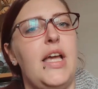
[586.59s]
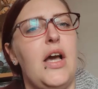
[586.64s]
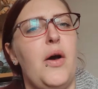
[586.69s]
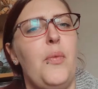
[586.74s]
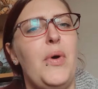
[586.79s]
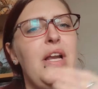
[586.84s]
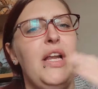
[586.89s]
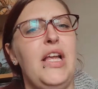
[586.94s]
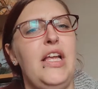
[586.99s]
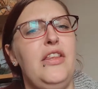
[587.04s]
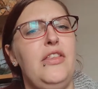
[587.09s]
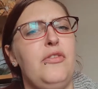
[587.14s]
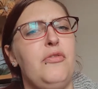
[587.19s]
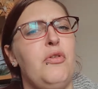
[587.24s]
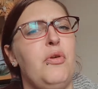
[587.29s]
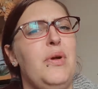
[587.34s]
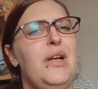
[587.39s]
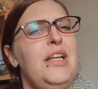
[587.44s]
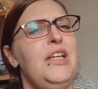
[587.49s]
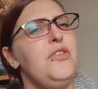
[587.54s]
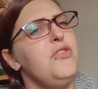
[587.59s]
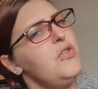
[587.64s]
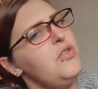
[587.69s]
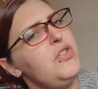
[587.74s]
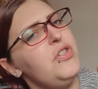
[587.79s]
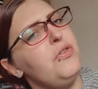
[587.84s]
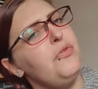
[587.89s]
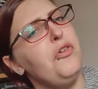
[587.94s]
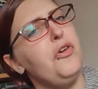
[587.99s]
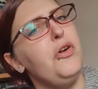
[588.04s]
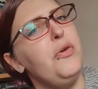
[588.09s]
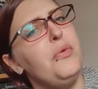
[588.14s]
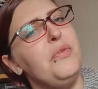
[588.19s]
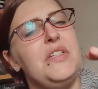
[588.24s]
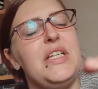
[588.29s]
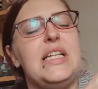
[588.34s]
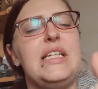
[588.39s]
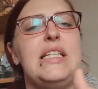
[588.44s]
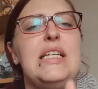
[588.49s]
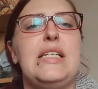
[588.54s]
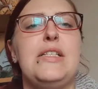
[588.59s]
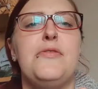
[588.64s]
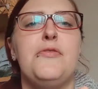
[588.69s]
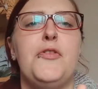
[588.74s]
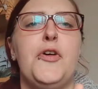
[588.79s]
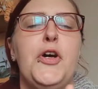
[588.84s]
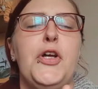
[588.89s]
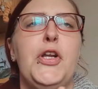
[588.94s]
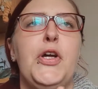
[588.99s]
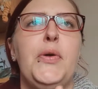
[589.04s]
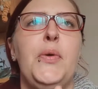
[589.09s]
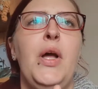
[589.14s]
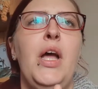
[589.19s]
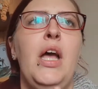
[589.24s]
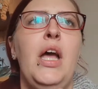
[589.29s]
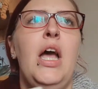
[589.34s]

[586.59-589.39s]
I went in through a literature route with Dante's Inferno,